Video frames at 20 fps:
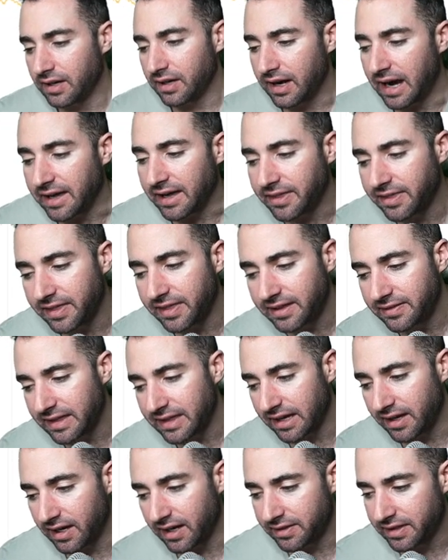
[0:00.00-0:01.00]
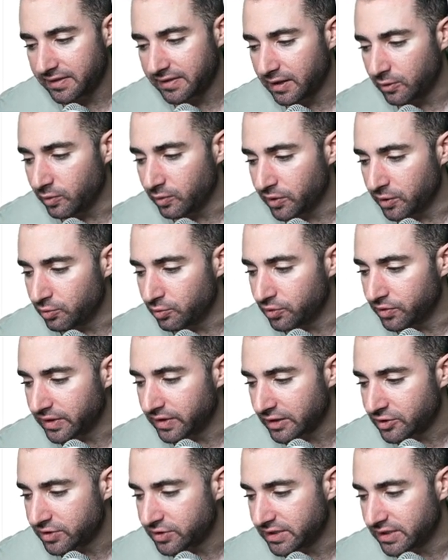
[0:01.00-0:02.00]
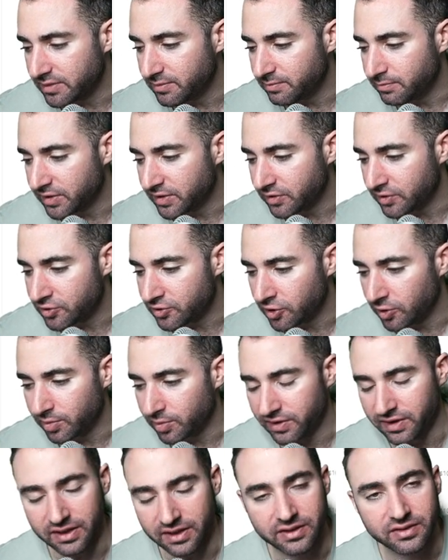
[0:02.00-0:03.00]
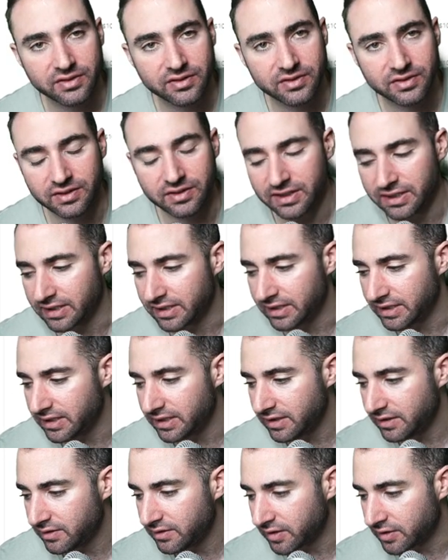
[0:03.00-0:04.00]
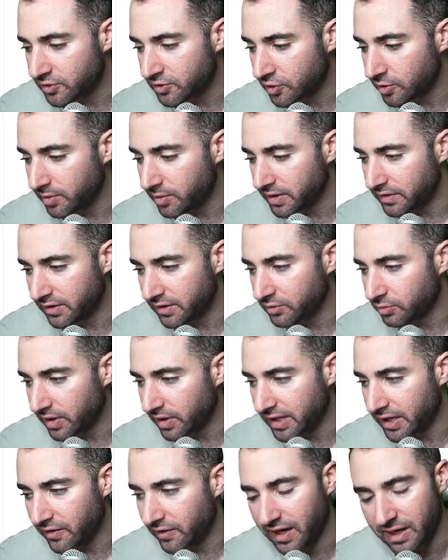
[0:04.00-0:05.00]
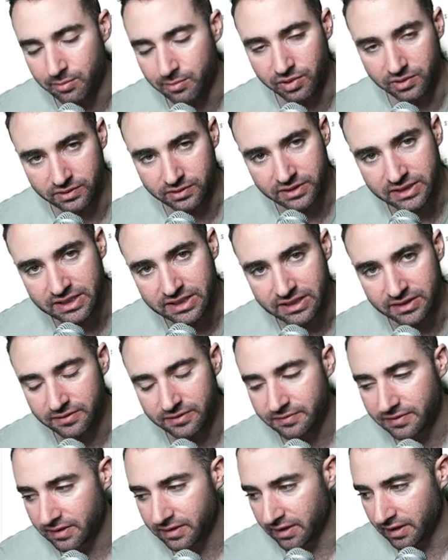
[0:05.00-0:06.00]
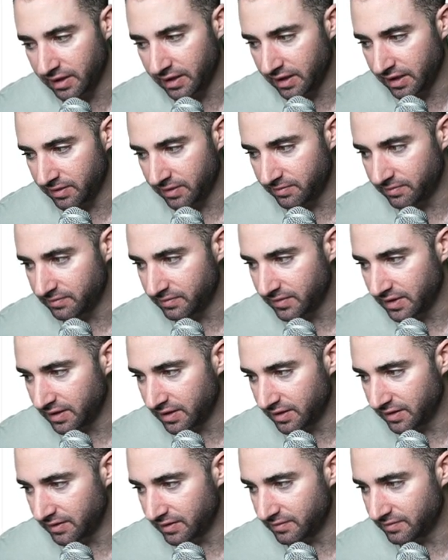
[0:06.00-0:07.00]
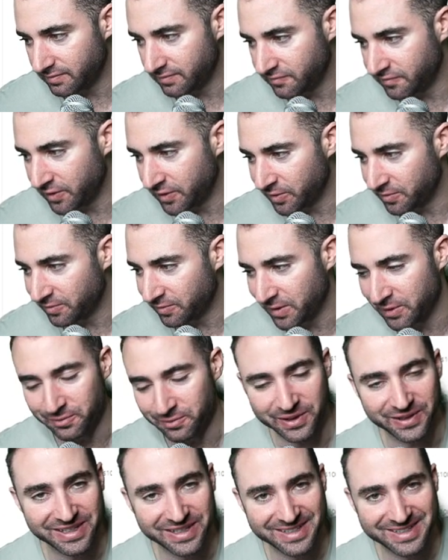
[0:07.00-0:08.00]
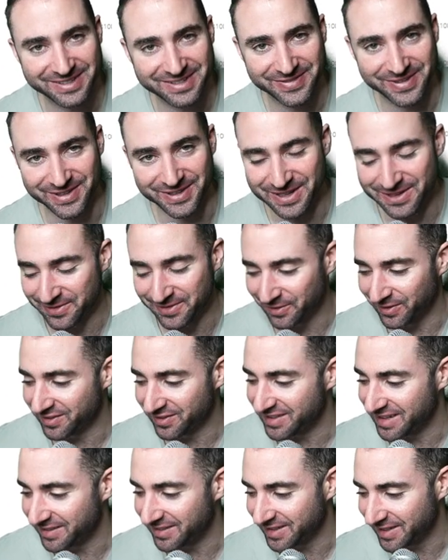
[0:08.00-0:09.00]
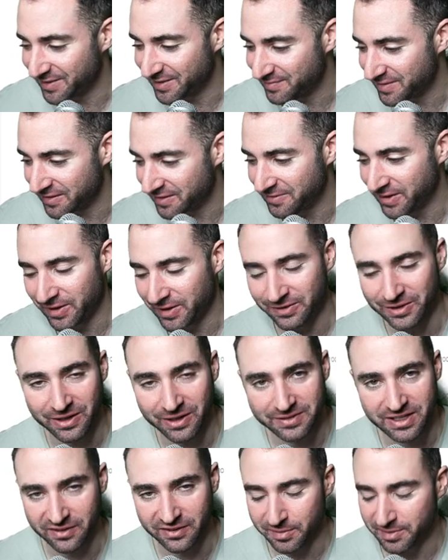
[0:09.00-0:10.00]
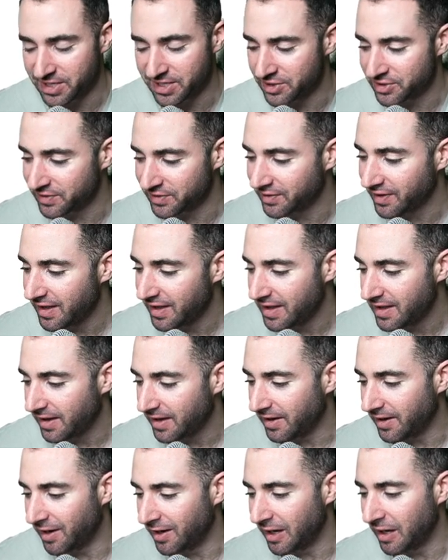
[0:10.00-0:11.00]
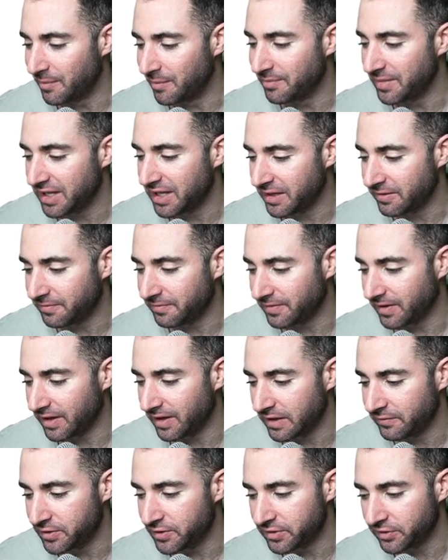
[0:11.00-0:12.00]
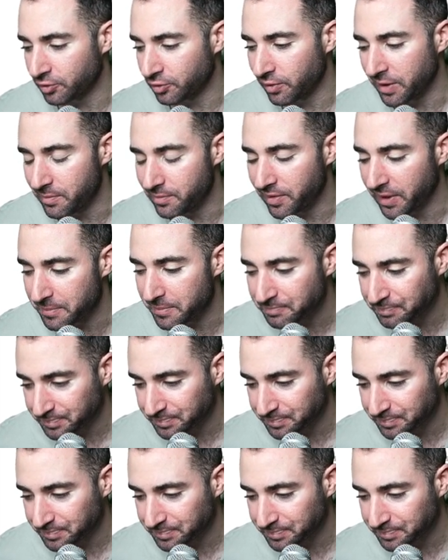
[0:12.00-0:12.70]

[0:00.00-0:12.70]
I think that Willy Woo has actually misinterpreted this. He's interpreting this right now, I believe. And feel free, Willy, if you're listening out there. I have very lofty expectations. If you disagree, but